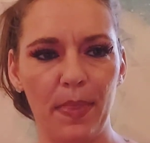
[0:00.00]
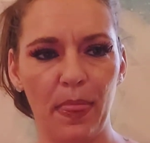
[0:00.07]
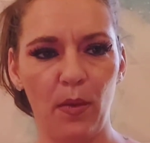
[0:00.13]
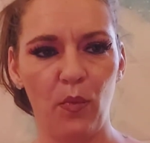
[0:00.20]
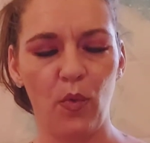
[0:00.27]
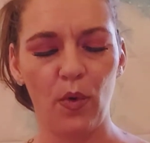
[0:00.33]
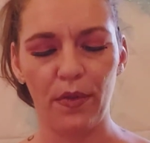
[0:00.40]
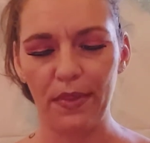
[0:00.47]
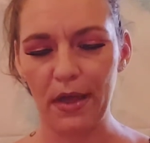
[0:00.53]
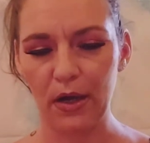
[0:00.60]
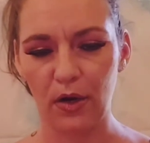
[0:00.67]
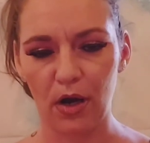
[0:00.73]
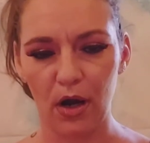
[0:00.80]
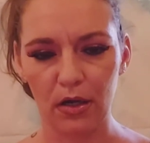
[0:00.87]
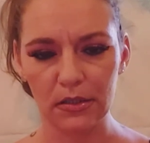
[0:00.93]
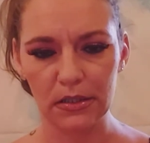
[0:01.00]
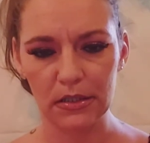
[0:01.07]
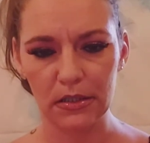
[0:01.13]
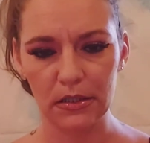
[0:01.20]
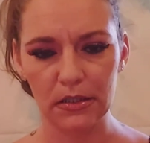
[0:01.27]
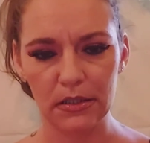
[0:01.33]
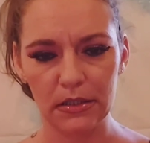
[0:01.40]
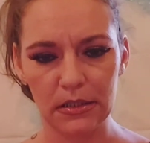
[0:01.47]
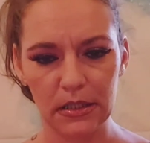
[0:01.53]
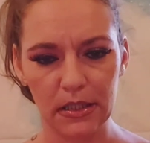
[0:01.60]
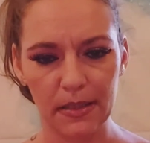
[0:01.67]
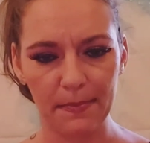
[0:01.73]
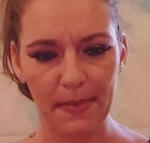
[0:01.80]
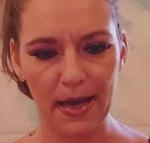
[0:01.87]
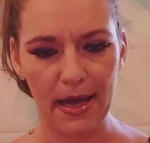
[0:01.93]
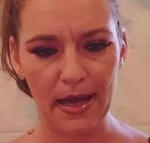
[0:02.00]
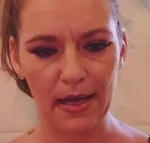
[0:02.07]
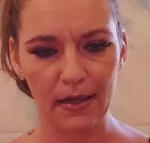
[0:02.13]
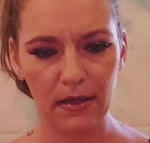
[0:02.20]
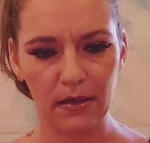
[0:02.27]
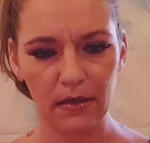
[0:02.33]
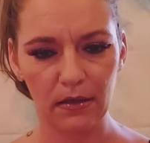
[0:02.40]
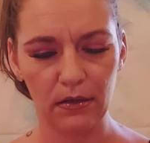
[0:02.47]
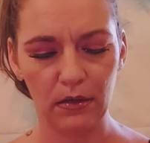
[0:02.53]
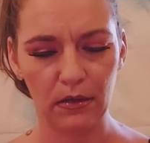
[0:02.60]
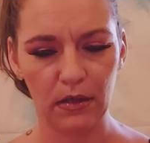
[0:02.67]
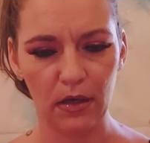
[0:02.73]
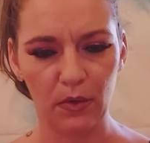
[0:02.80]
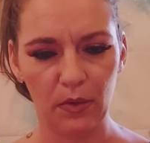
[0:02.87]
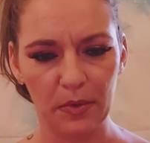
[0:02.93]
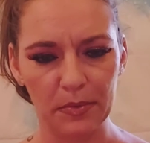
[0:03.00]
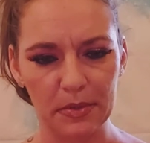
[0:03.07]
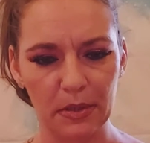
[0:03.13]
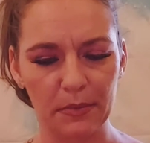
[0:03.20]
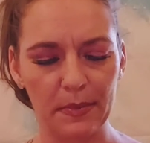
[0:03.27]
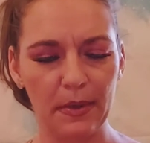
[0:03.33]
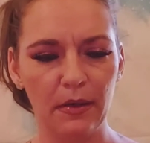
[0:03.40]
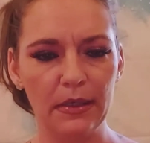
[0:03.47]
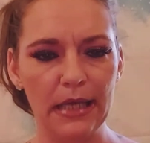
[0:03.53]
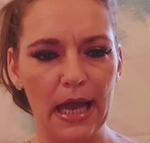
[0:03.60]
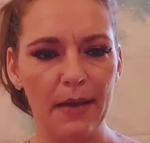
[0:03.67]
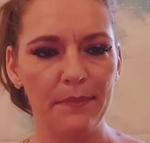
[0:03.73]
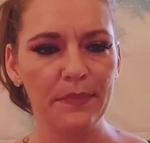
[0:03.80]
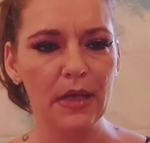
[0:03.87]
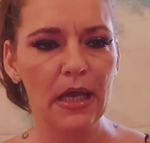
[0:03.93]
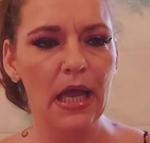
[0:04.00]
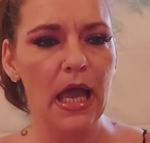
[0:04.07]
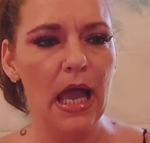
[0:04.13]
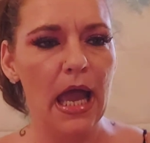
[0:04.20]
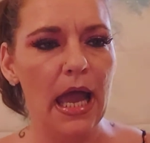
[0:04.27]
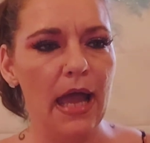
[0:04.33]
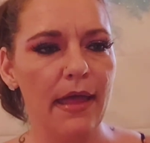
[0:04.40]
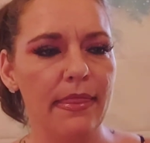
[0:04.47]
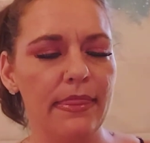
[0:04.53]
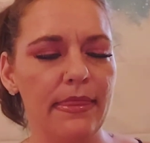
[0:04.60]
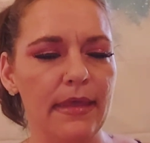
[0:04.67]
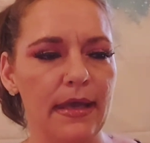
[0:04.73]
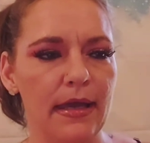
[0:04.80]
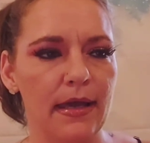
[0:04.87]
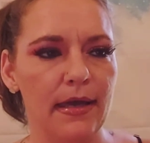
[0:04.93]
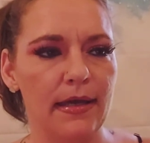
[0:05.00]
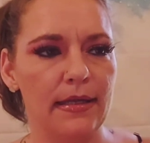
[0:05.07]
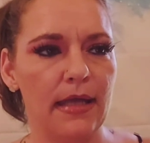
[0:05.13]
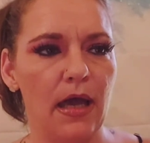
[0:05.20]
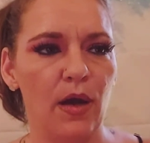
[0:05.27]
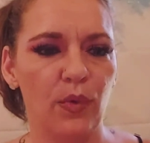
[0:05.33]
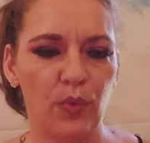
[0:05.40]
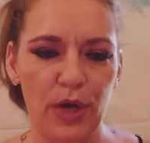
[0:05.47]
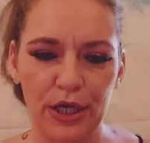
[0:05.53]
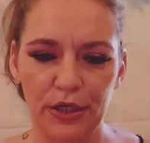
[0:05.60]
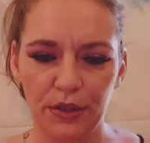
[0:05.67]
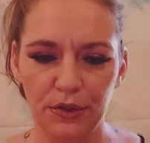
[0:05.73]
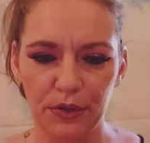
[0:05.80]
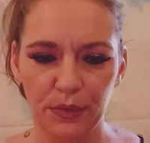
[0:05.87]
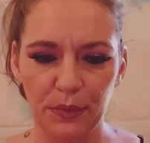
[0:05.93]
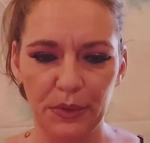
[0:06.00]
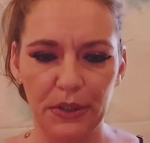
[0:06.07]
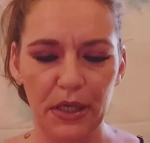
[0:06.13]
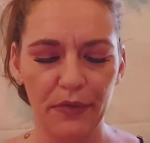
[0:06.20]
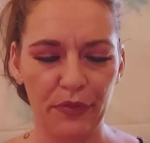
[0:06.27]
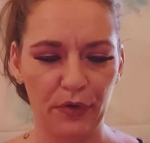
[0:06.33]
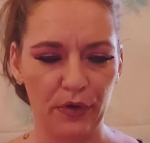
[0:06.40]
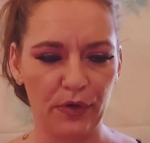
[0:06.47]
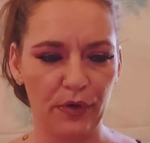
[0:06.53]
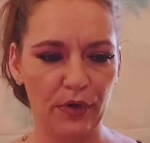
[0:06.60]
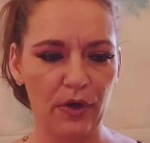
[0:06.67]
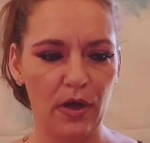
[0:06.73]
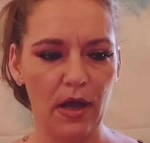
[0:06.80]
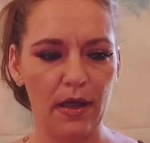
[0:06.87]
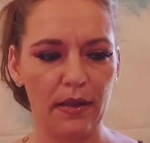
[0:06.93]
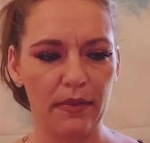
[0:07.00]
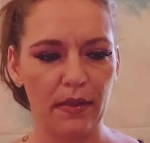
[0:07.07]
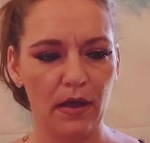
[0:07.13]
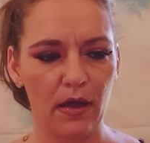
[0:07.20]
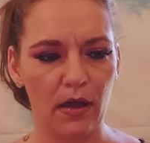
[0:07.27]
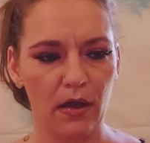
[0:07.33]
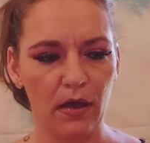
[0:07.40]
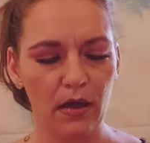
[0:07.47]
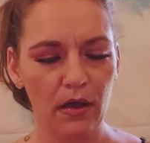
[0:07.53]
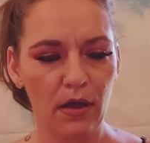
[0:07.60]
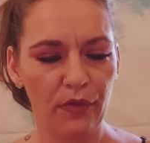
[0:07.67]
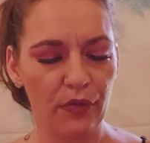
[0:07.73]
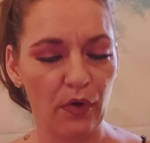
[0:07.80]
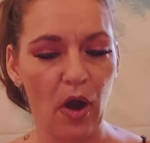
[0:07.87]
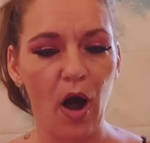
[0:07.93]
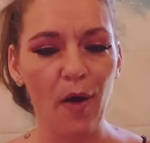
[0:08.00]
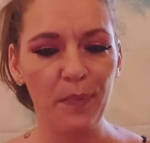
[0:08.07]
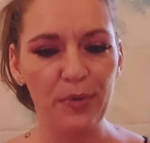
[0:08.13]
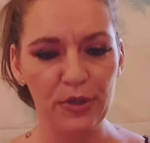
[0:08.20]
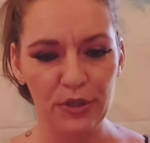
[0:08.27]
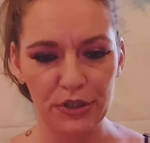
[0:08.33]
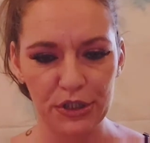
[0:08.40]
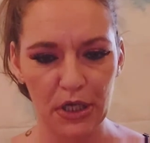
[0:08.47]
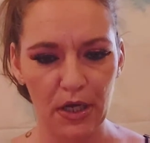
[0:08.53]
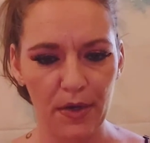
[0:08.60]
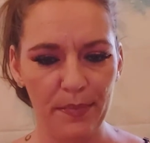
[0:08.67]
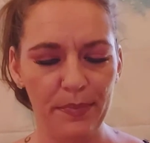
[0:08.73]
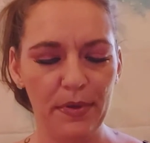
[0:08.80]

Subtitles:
one that crosses in the back. You know what I'm talking about? Yeah. And then a regular one. They're all push up.